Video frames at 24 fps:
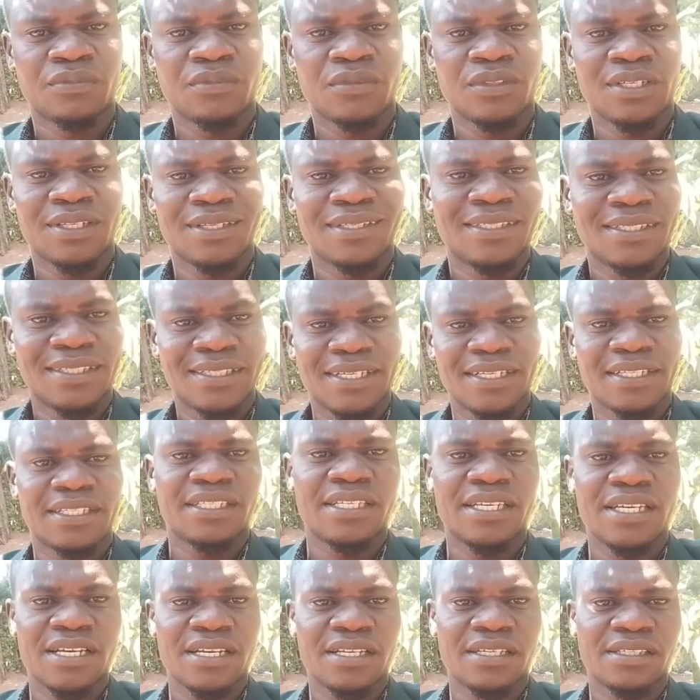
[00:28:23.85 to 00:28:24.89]
things
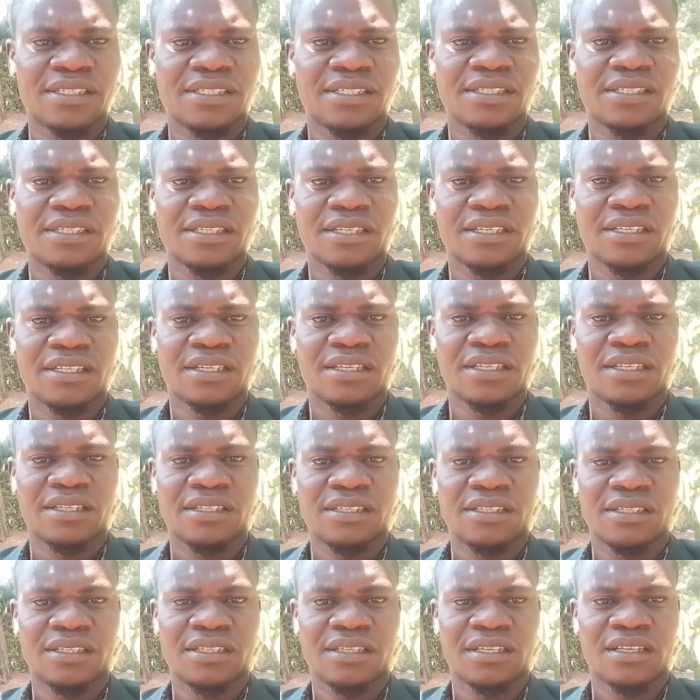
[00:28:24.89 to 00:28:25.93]

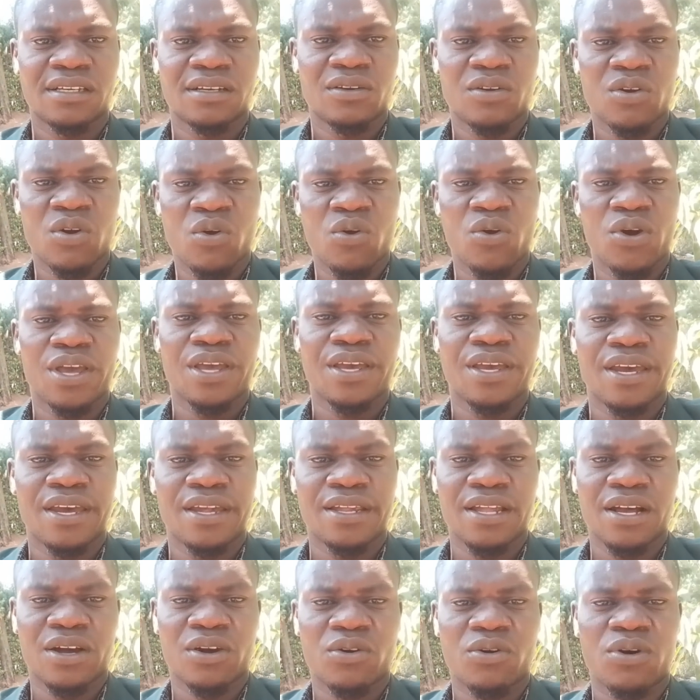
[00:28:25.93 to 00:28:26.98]
going in a
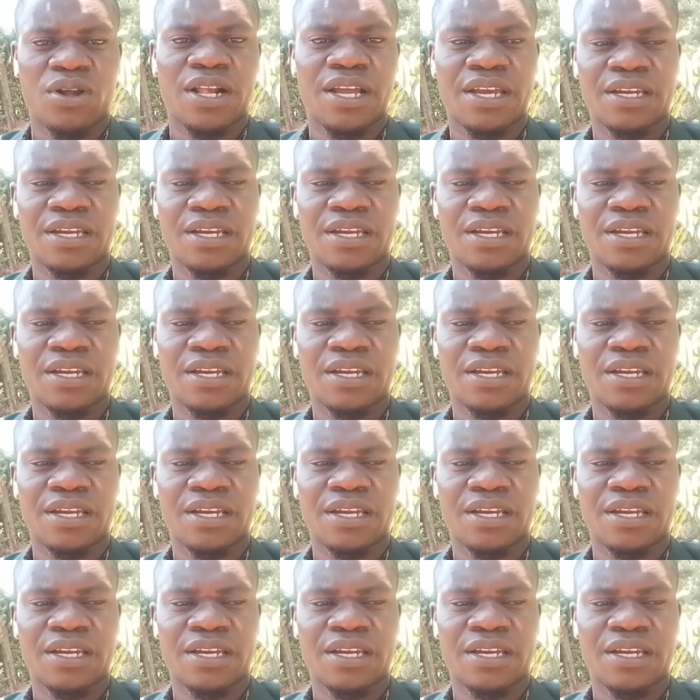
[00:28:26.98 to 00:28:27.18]
correct way.